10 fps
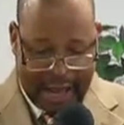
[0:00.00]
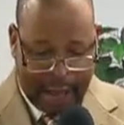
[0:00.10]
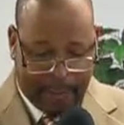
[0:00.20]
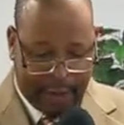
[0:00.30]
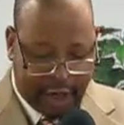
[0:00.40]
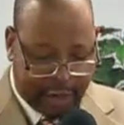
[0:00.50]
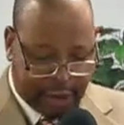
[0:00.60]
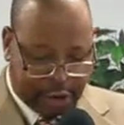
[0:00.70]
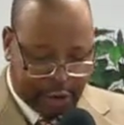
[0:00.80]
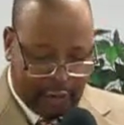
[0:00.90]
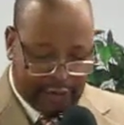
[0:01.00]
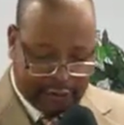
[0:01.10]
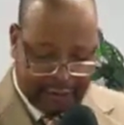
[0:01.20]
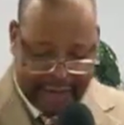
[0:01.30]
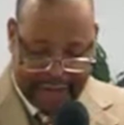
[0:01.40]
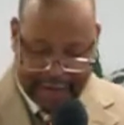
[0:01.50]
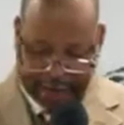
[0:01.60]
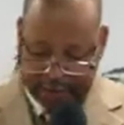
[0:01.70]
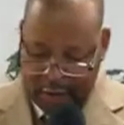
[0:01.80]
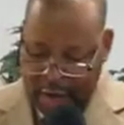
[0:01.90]
and put it upon Joseph's
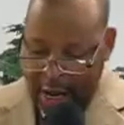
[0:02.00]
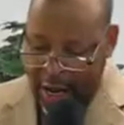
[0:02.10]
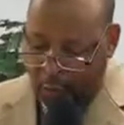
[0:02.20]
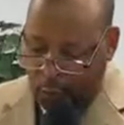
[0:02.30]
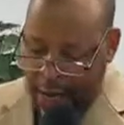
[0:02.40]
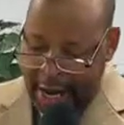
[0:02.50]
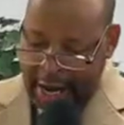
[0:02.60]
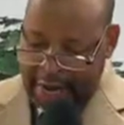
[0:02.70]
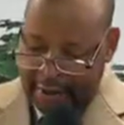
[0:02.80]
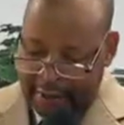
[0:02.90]
hand, and arrayed him in